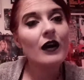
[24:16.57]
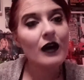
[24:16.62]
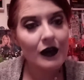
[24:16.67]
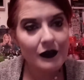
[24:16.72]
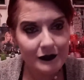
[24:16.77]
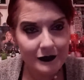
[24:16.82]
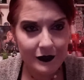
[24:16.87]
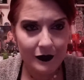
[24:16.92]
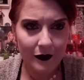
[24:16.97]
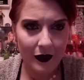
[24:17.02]

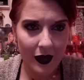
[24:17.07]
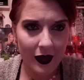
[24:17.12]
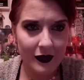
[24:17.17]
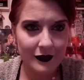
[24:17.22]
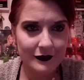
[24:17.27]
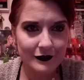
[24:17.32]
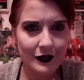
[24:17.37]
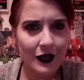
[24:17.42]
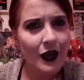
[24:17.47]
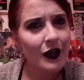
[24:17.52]
Also,
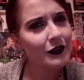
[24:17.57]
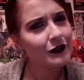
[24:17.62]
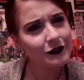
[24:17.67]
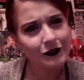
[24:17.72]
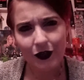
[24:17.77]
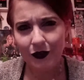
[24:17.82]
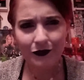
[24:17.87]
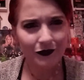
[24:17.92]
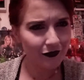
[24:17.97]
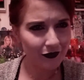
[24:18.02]
guys,
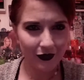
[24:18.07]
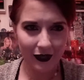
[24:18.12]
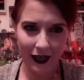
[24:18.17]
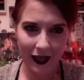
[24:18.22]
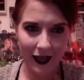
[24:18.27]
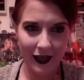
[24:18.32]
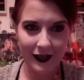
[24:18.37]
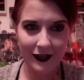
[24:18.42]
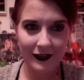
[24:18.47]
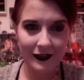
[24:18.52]
don't
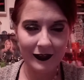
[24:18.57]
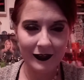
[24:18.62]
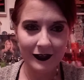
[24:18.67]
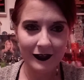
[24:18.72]
forget